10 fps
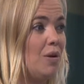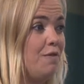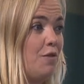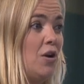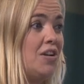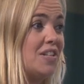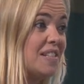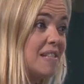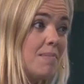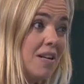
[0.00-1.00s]
we followed a
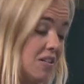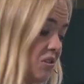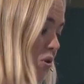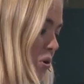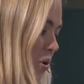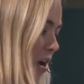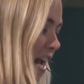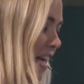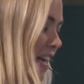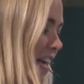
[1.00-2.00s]
similar
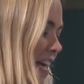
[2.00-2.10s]
story